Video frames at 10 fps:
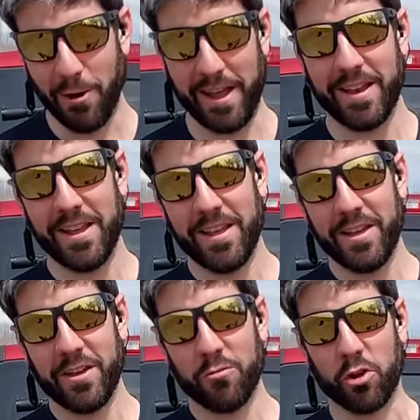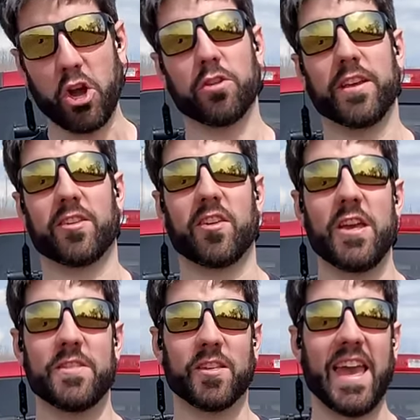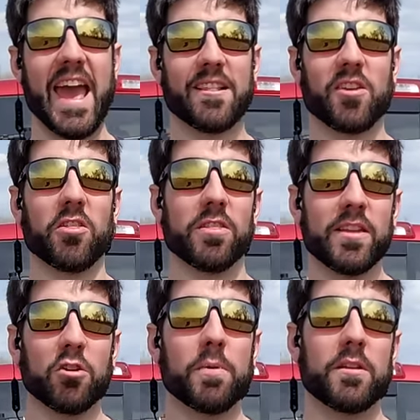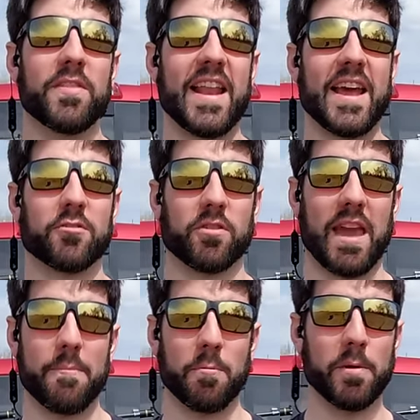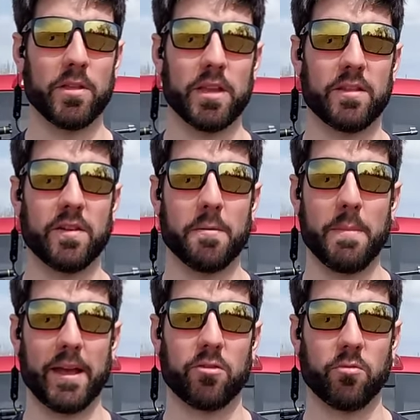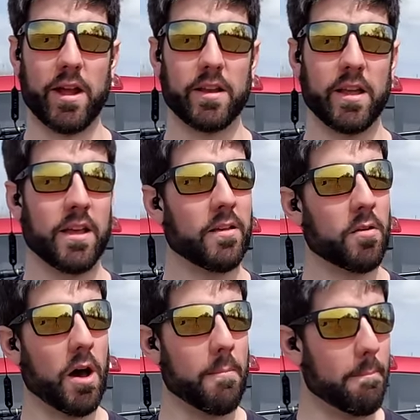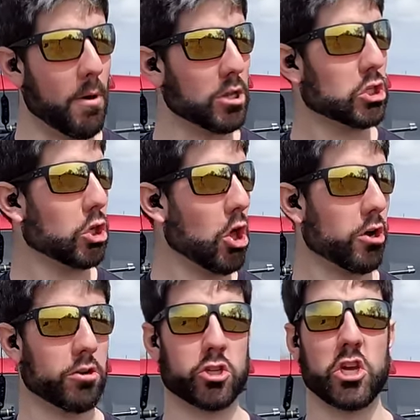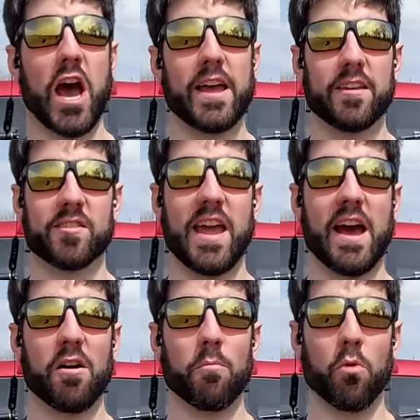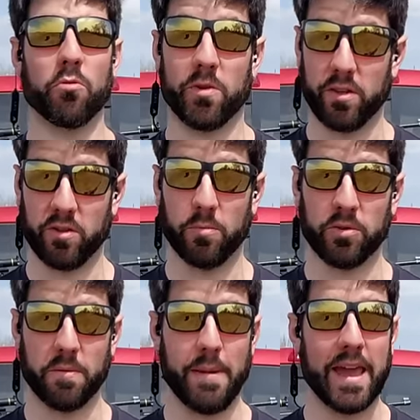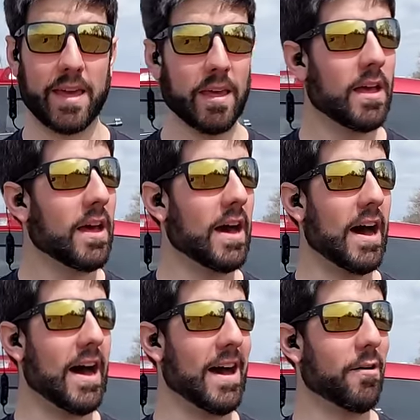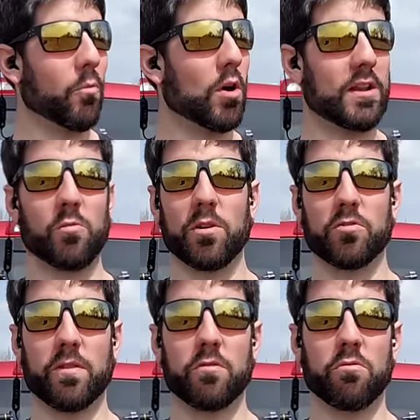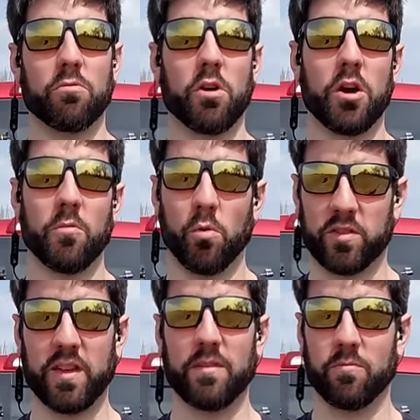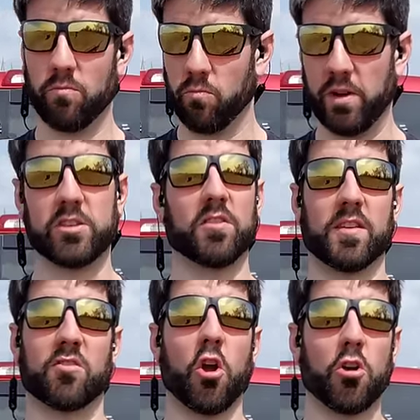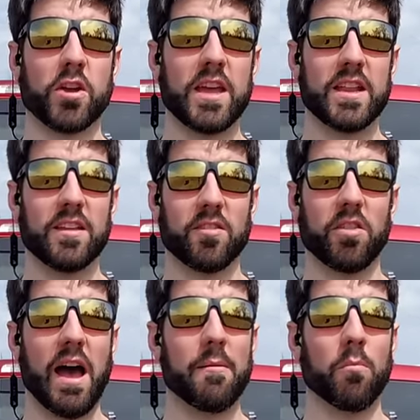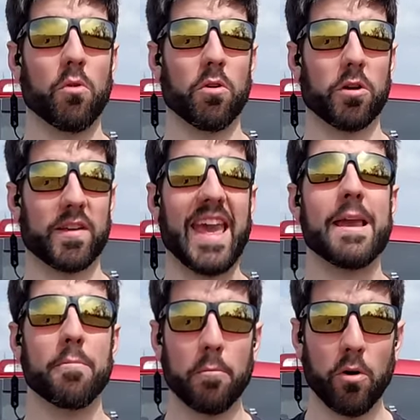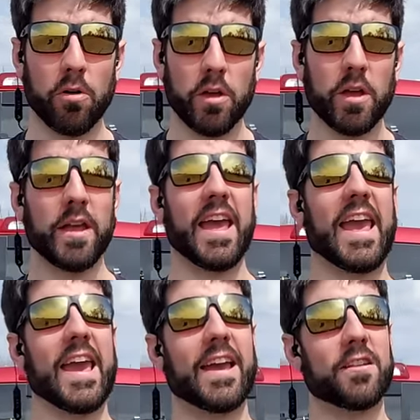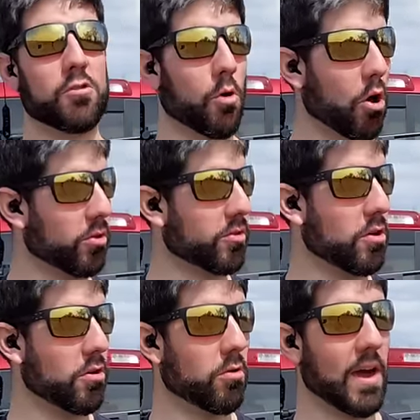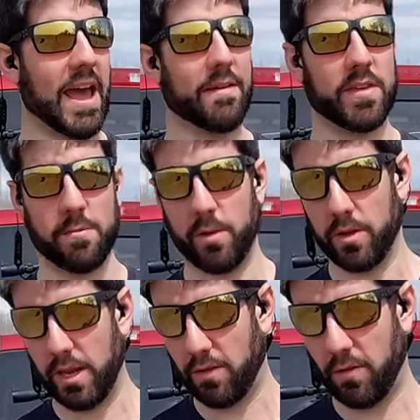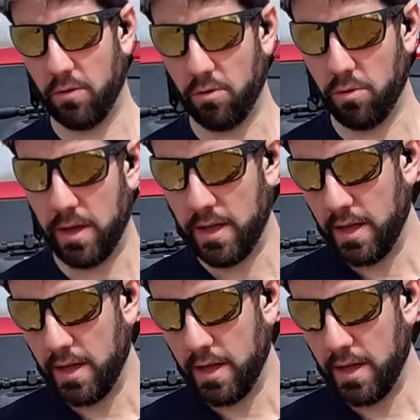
but regardless, this adds a little bit of that extra capability to the mix, right? A much longer shot is now more reasonable to make. Uh, what it will do once it reaches its target is a lot more capable. And you also have the ability to